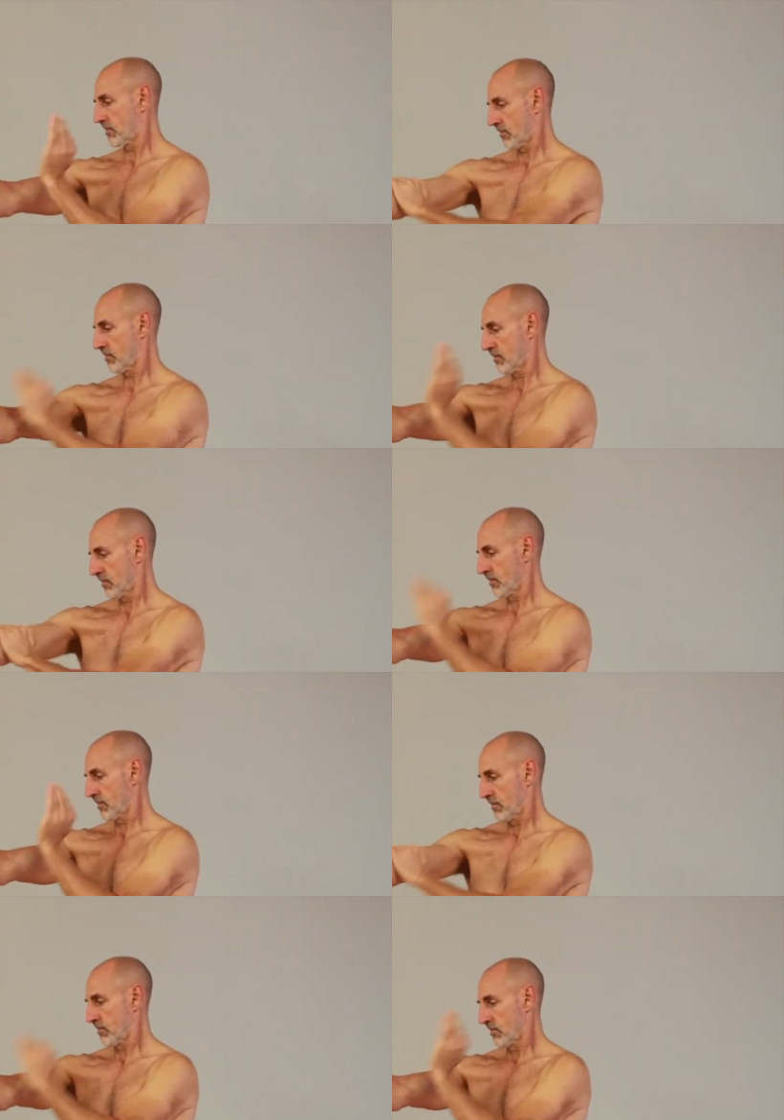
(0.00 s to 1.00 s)
So if you
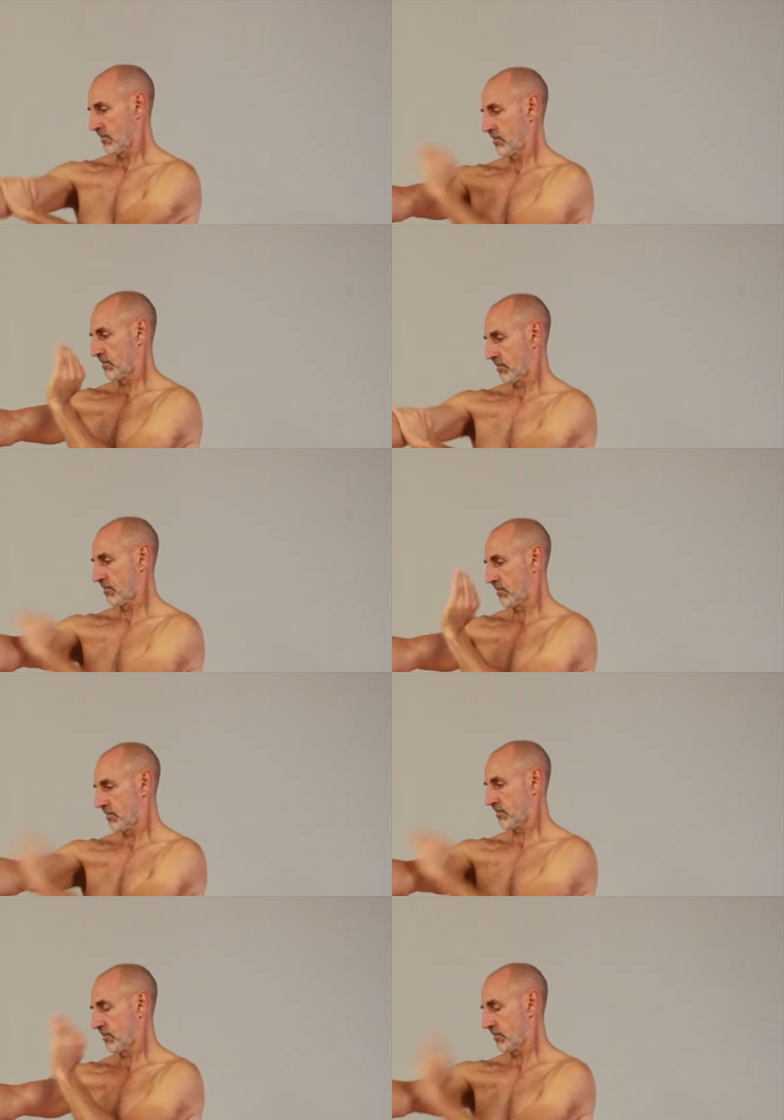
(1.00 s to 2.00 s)
find yourself you don't
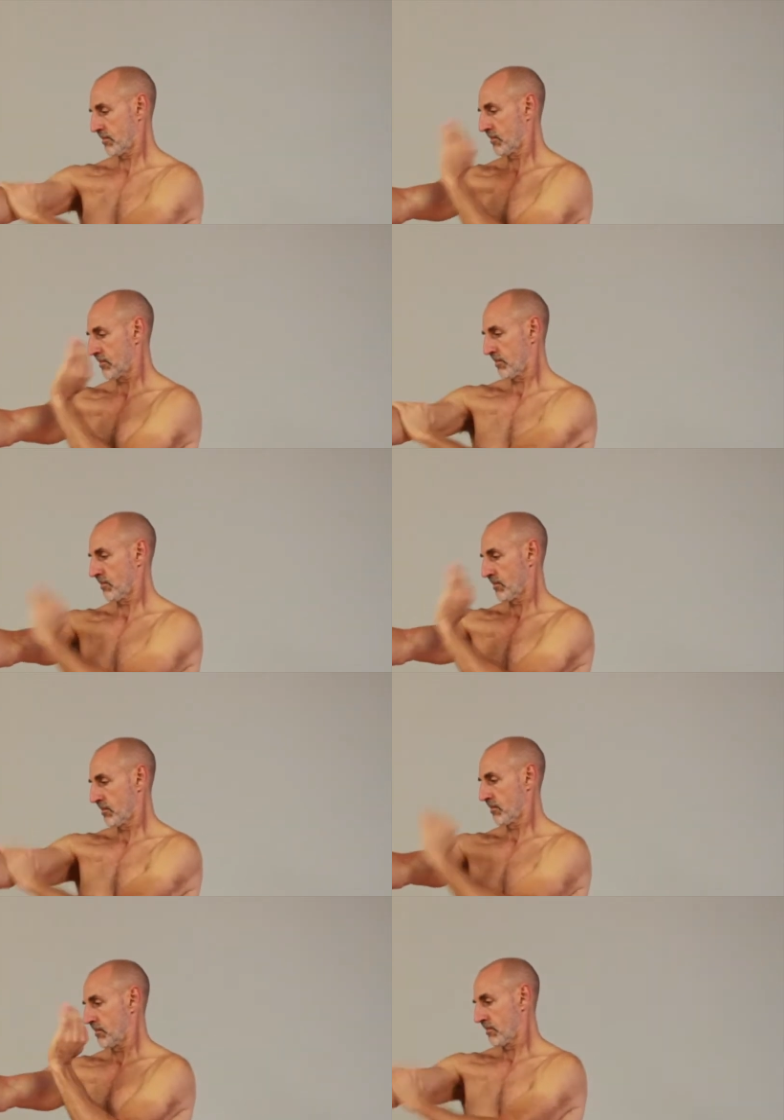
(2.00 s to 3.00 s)
have much time, this is a
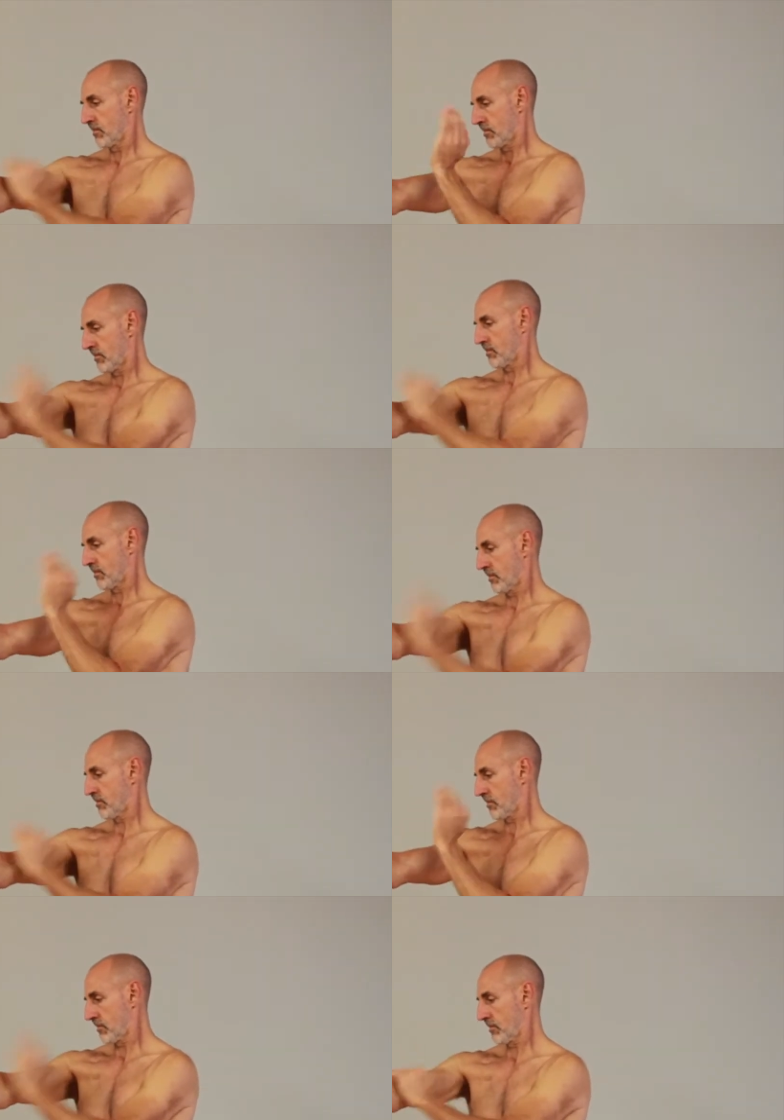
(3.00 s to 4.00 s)
nice way to
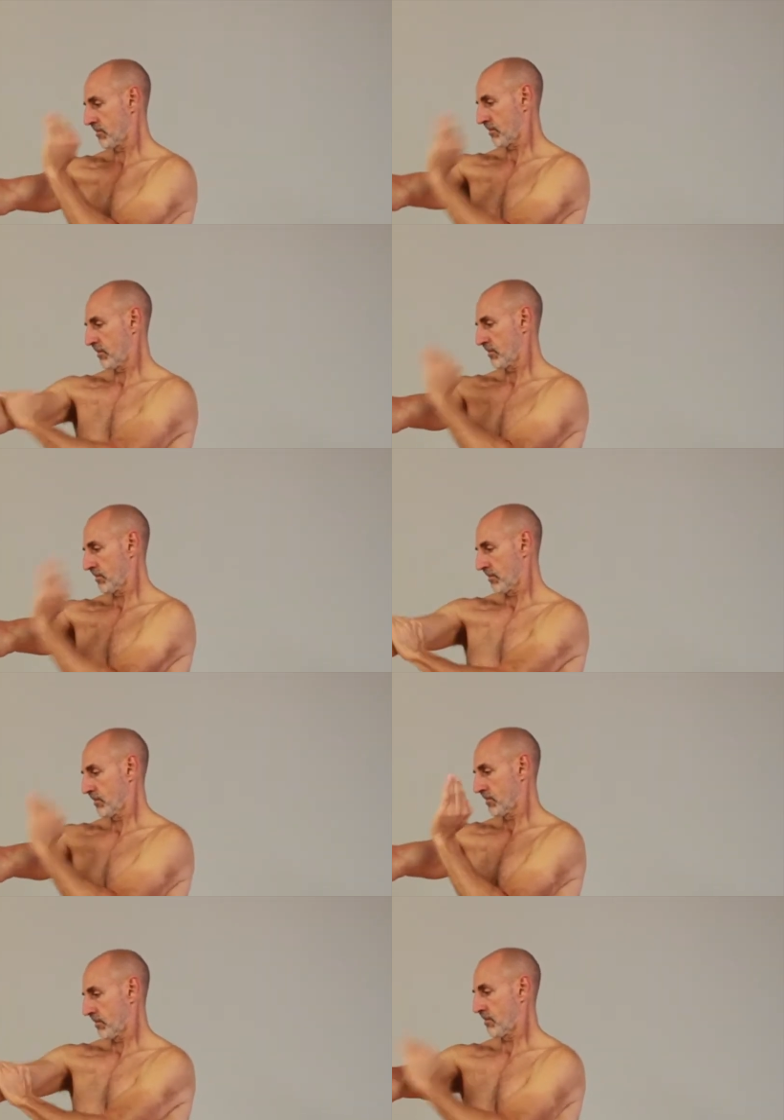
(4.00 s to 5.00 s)
rejuvenate yourself
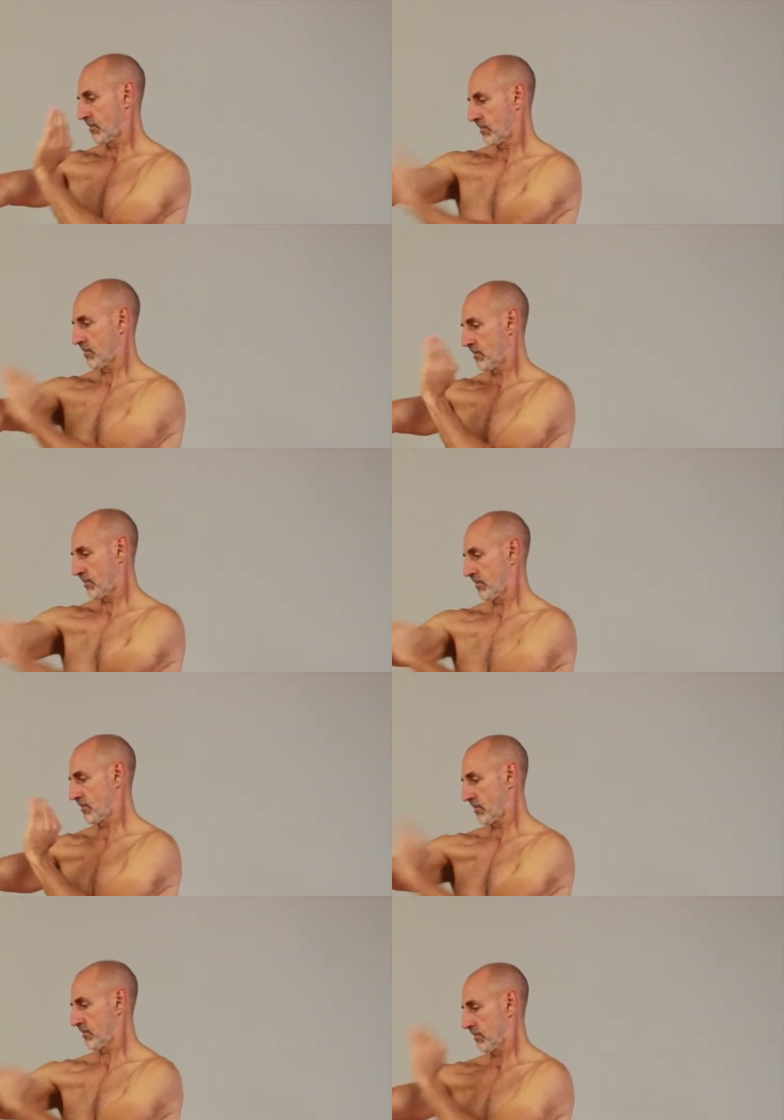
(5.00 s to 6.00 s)
fairly quickly.
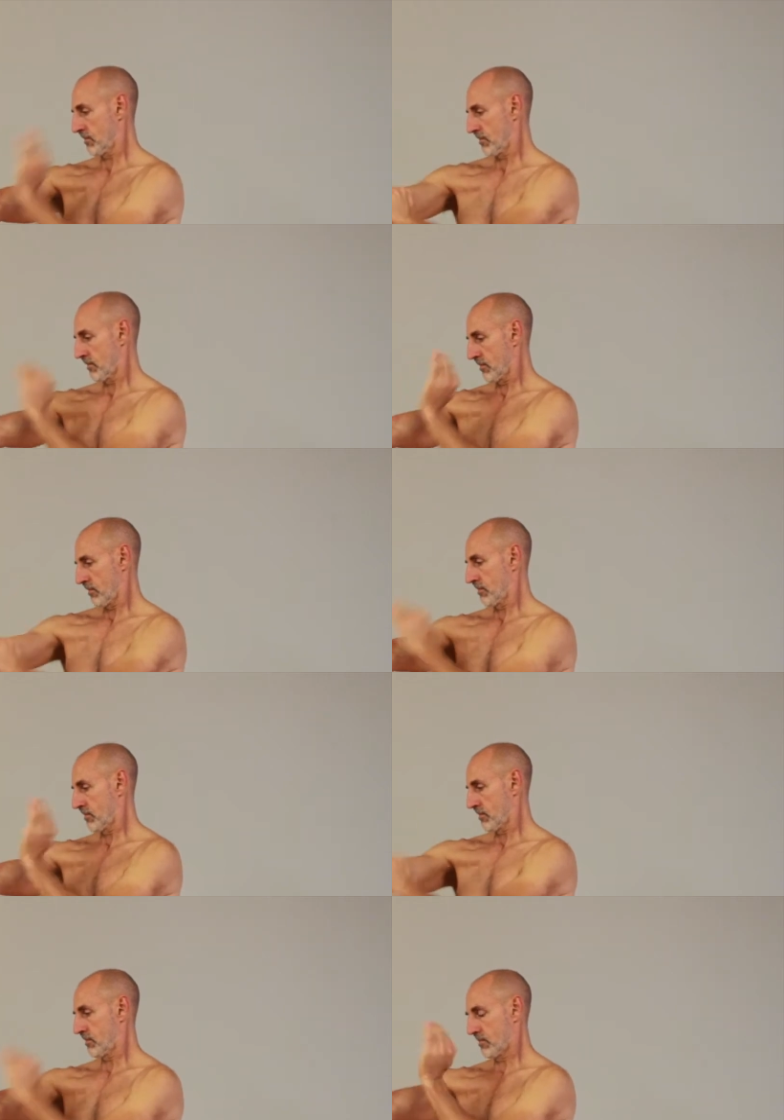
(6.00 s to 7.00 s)

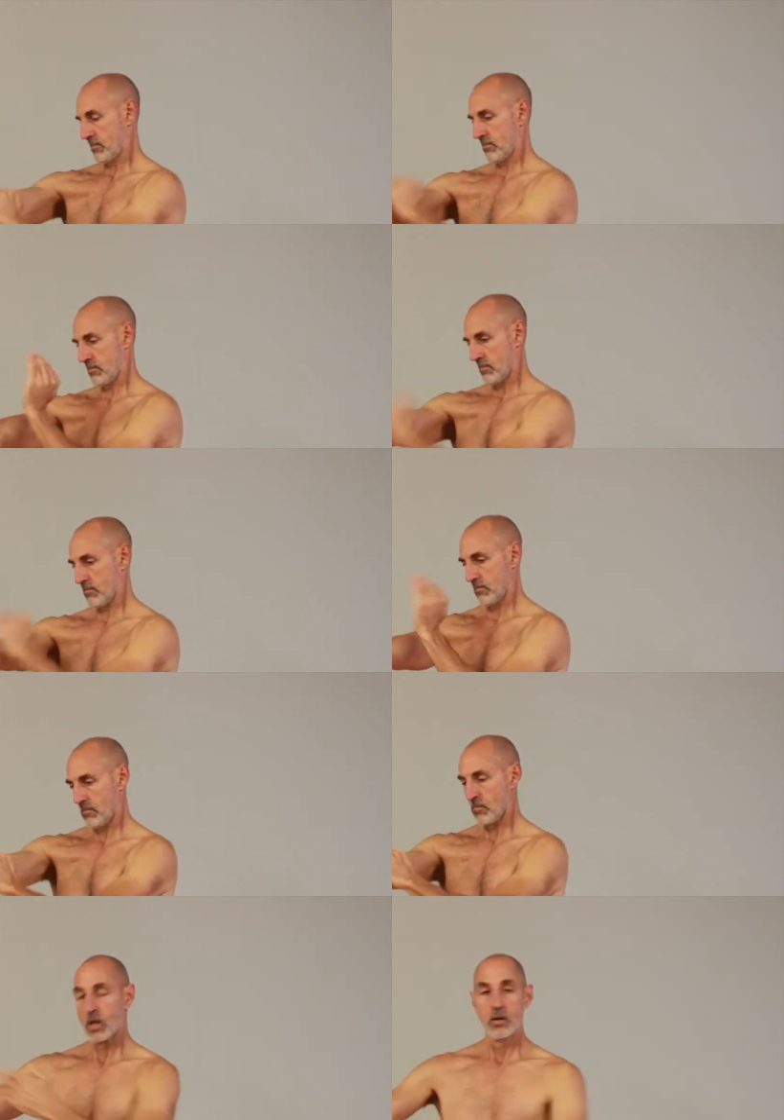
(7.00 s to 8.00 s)
So now we just went
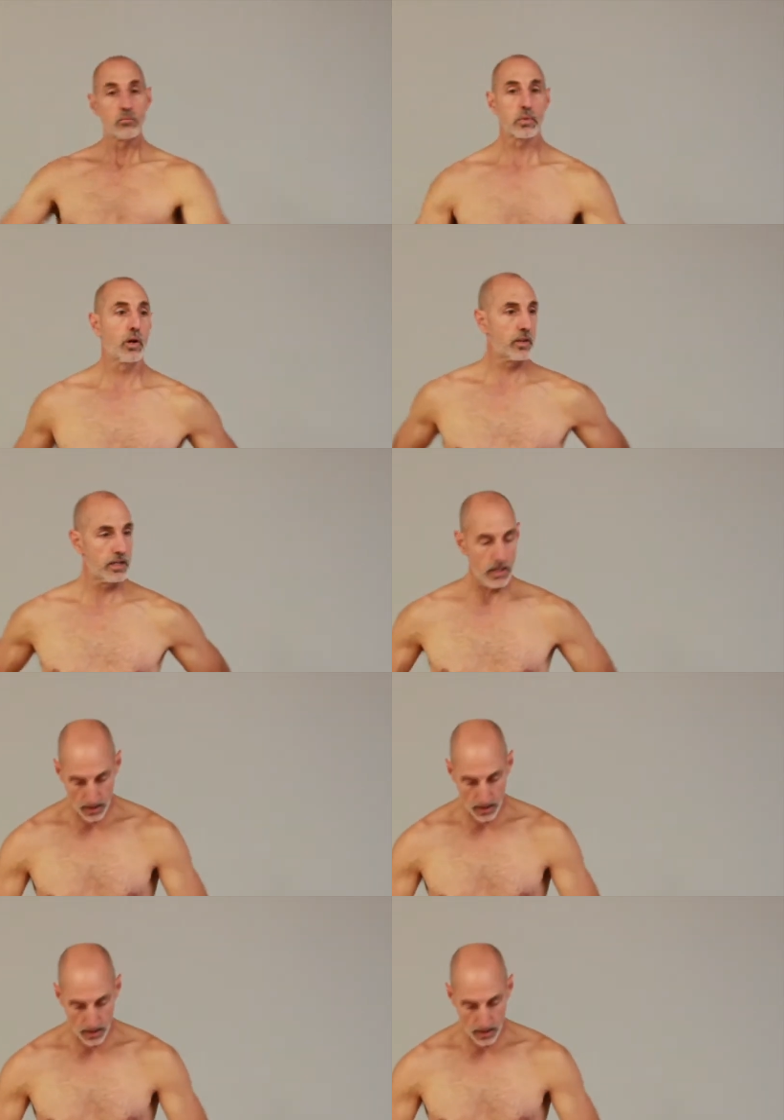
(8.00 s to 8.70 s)
above the